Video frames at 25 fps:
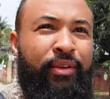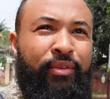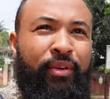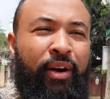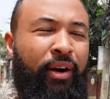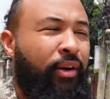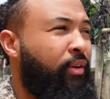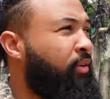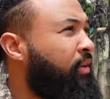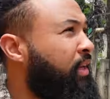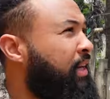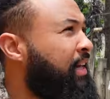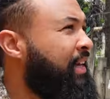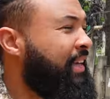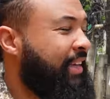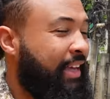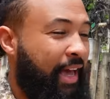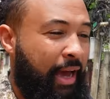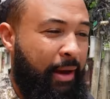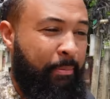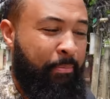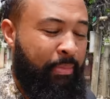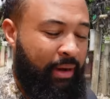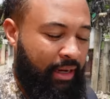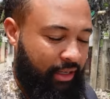the road,
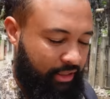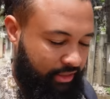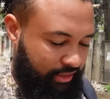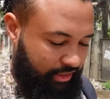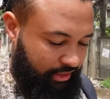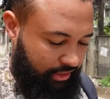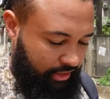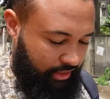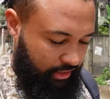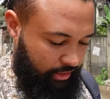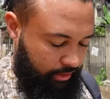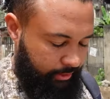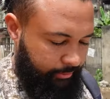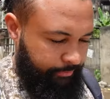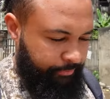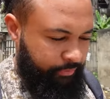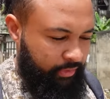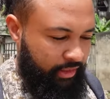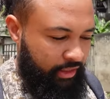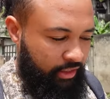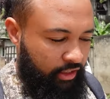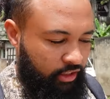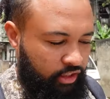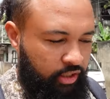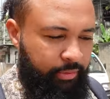get a bus.
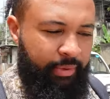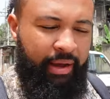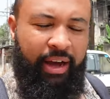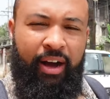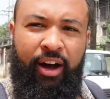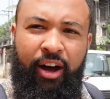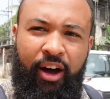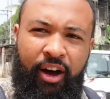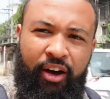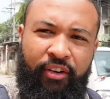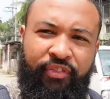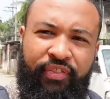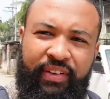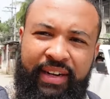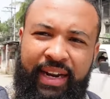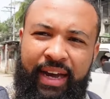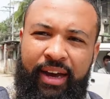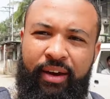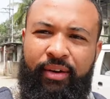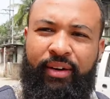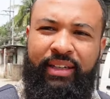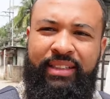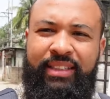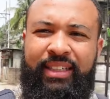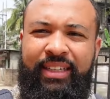It's about half an
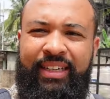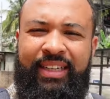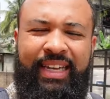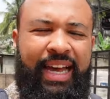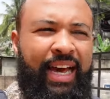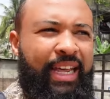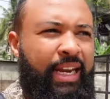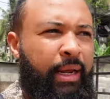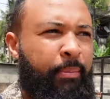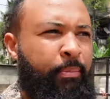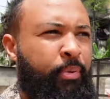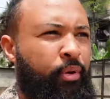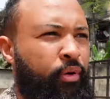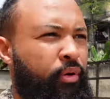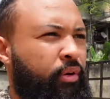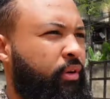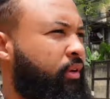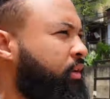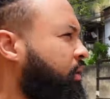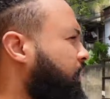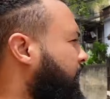hour to Kanapura.